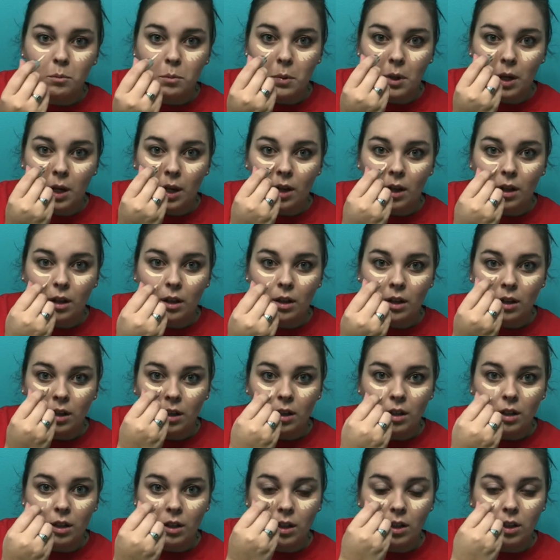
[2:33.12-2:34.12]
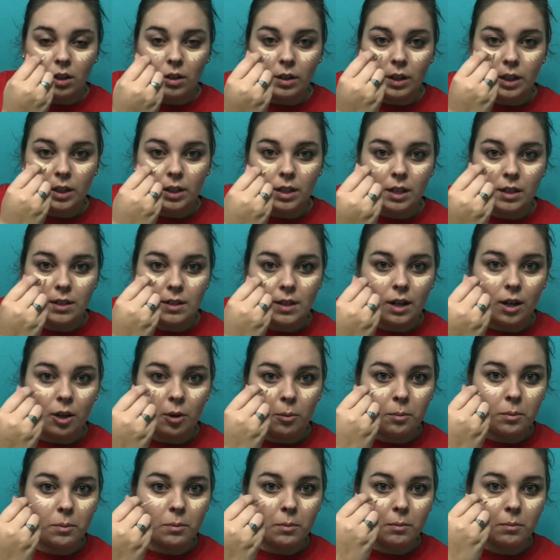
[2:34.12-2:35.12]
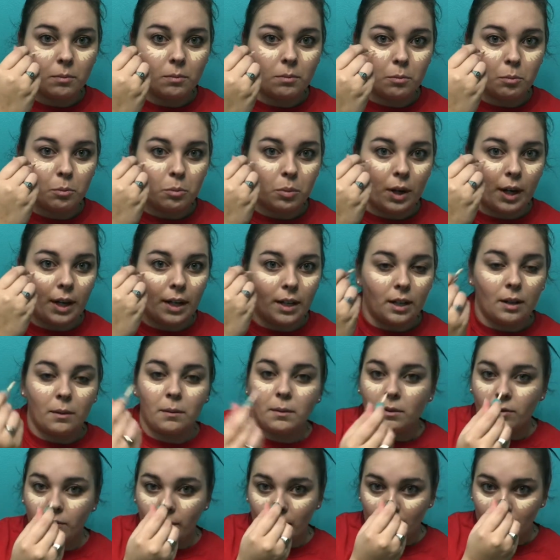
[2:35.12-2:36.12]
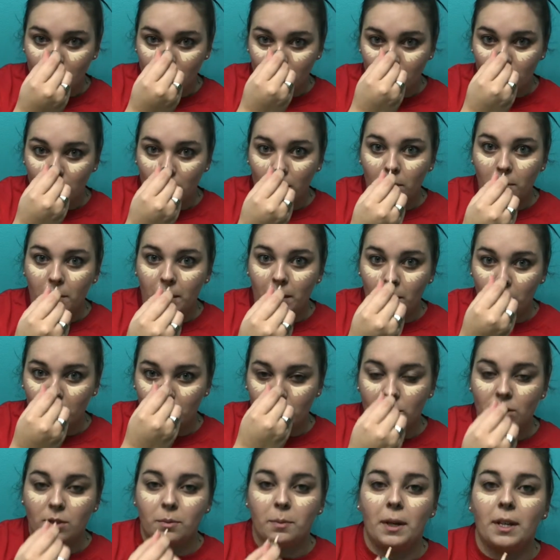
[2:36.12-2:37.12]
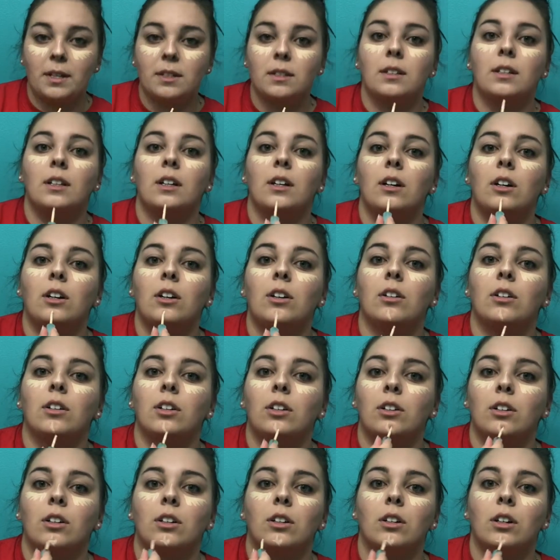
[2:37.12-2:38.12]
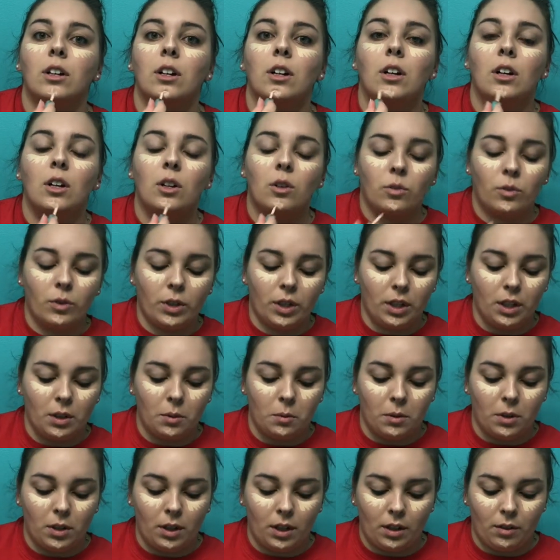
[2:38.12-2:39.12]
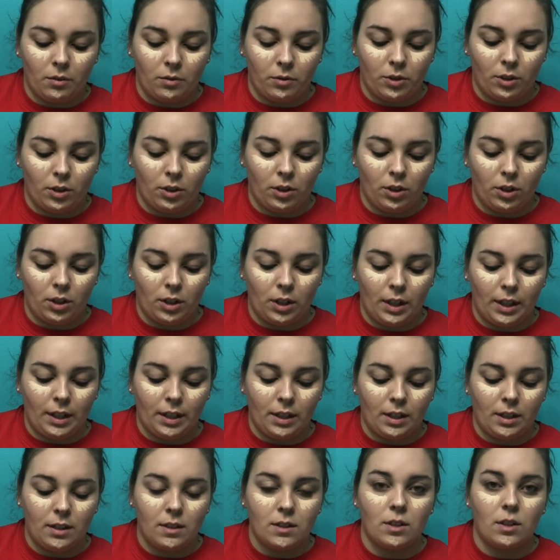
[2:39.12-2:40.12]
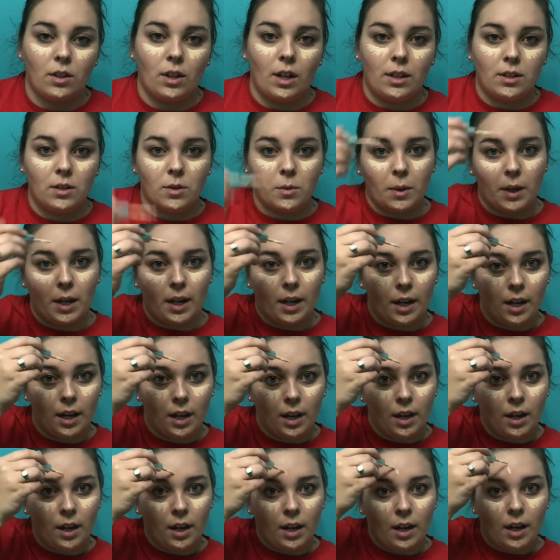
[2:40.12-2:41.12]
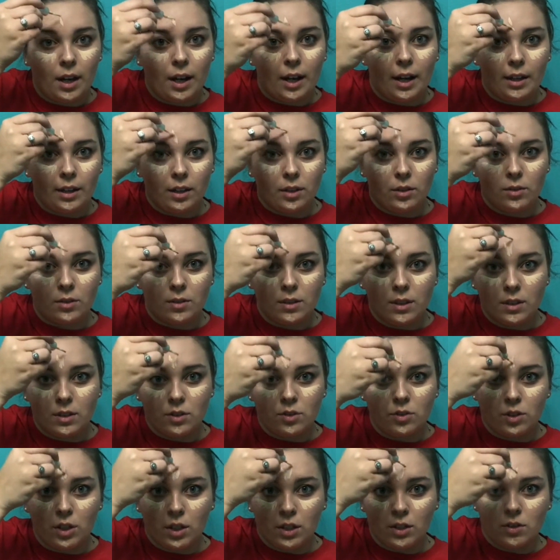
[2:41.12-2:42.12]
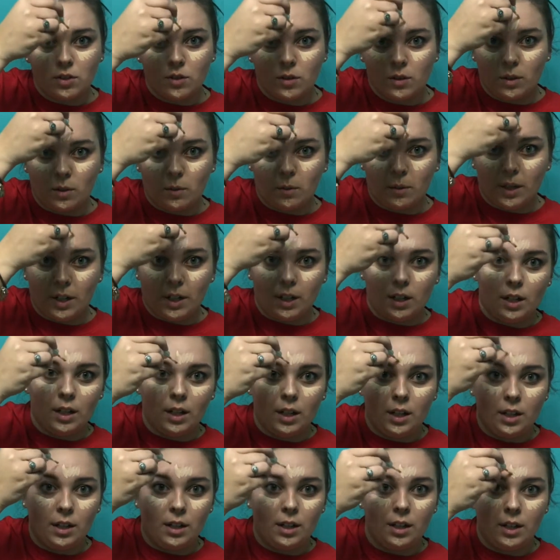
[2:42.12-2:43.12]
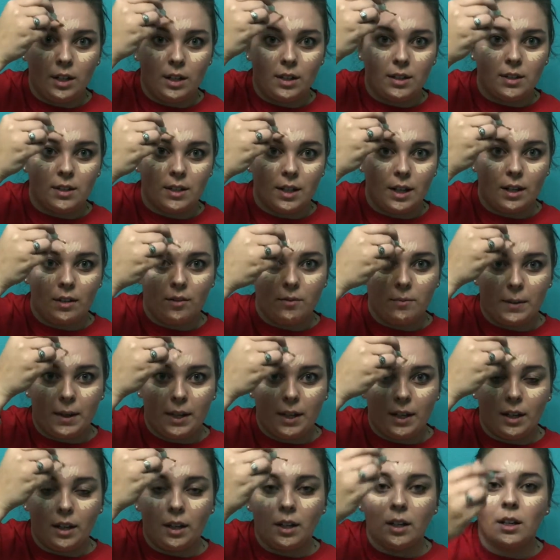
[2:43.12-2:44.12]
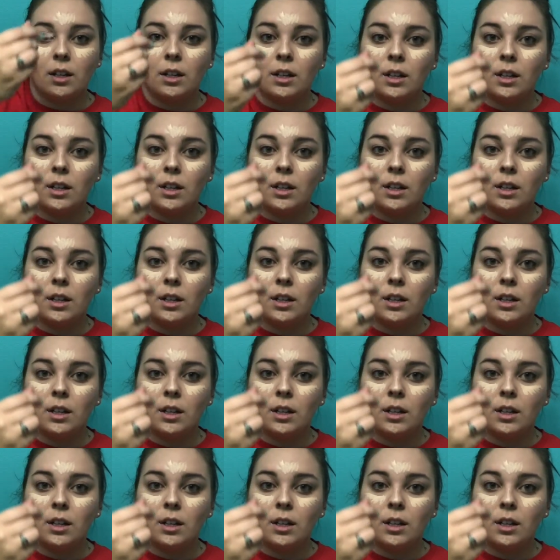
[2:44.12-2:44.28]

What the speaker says: But, it does help brighten up the face a little bit, which is basically all you're really wanting for a look like this. So that's why I use this drugstore one instead of my